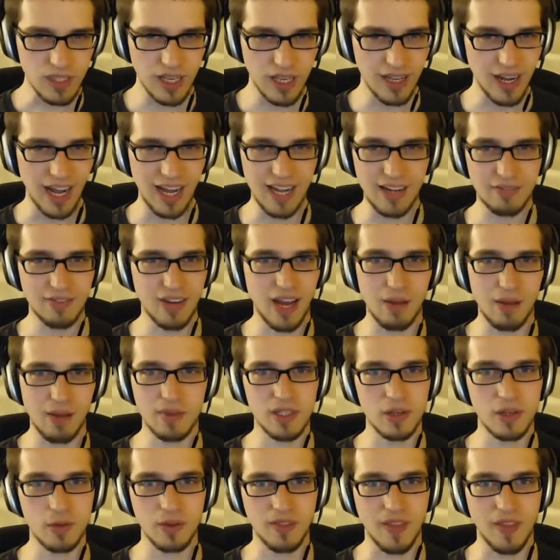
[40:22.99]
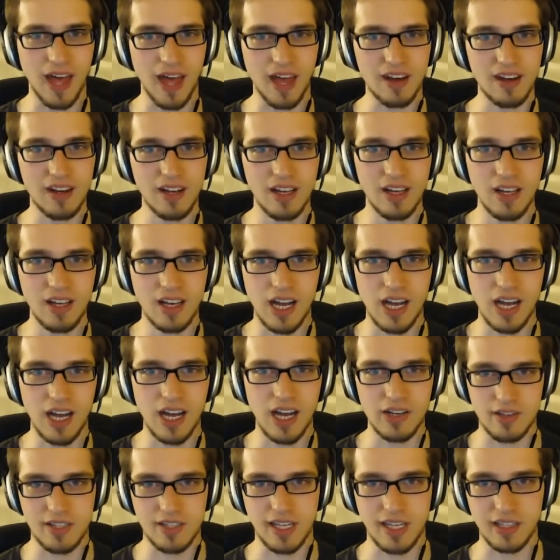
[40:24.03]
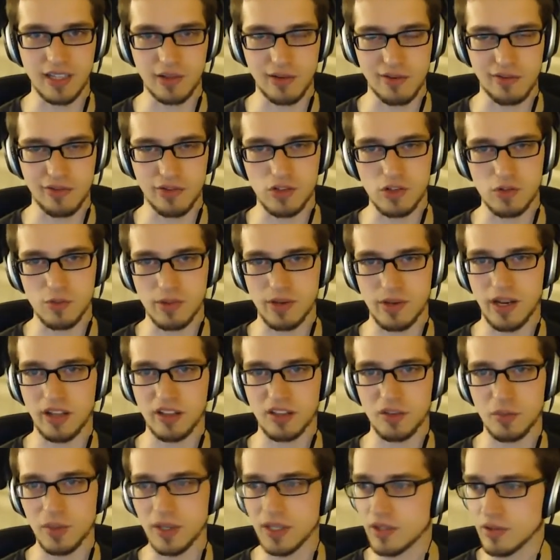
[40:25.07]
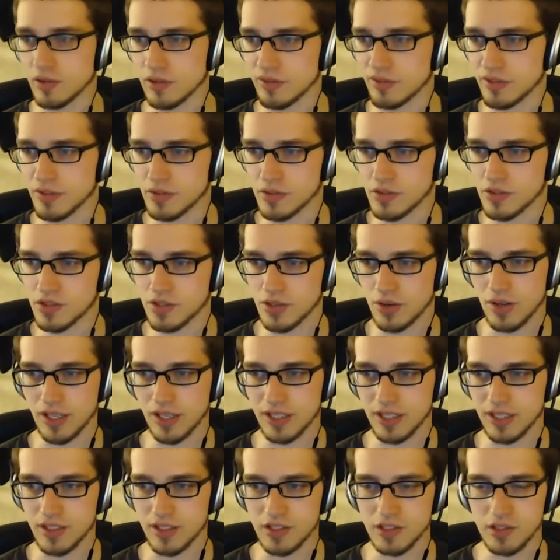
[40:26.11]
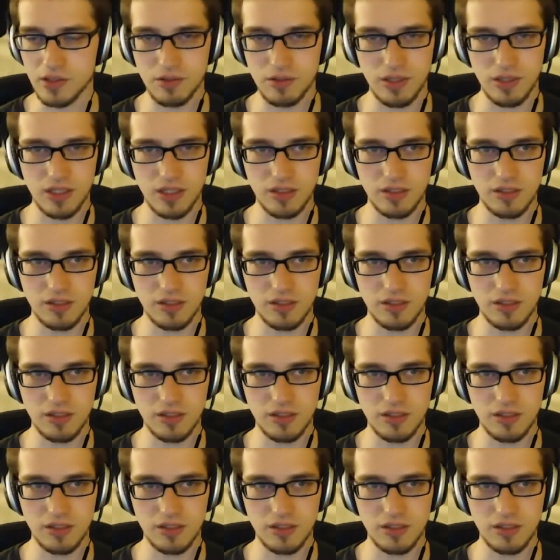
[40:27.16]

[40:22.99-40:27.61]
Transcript: And I have not been doing that. I do the daily reviews, but not the weekly reviews, so I need to